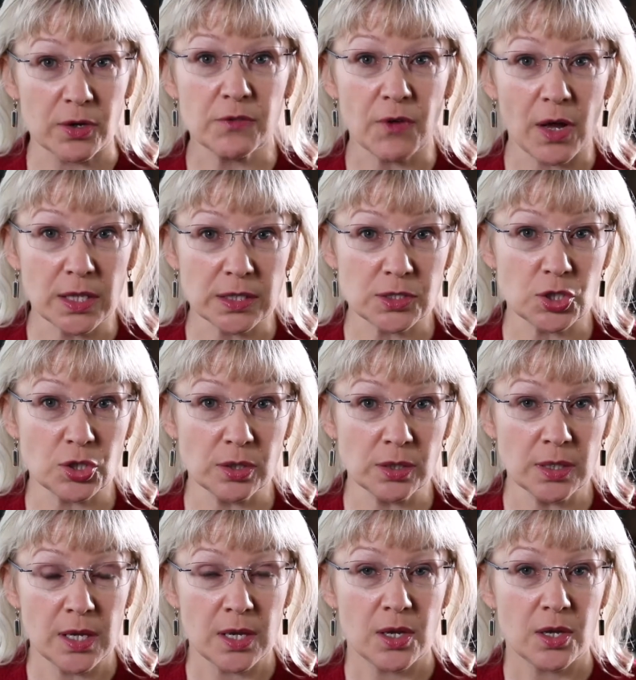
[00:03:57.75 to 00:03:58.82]

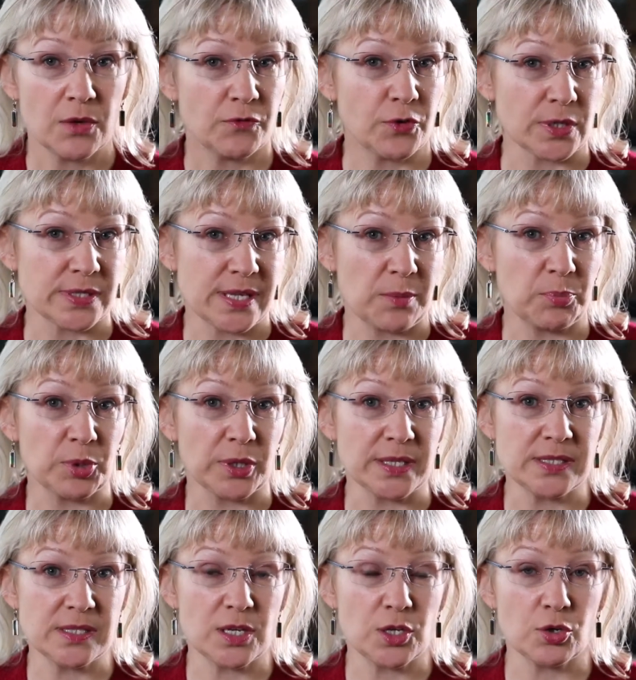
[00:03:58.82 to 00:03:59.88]
volatile, for example,
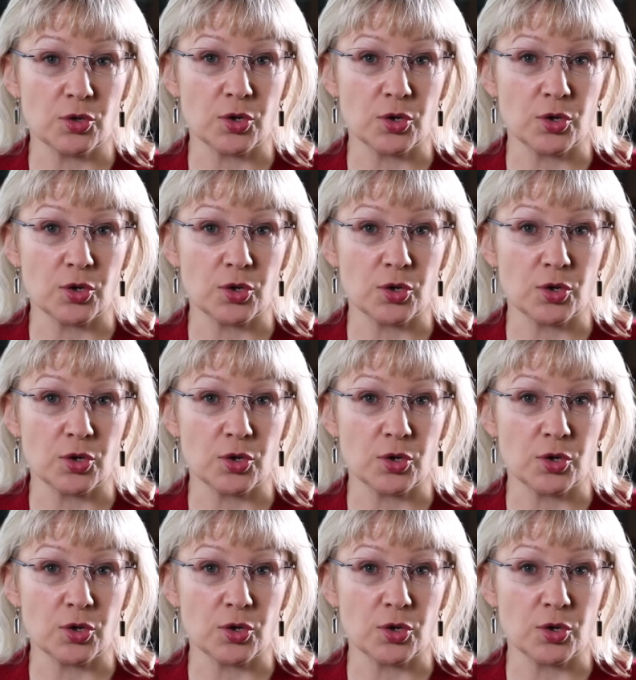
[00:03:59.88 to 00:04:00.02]
let's say you're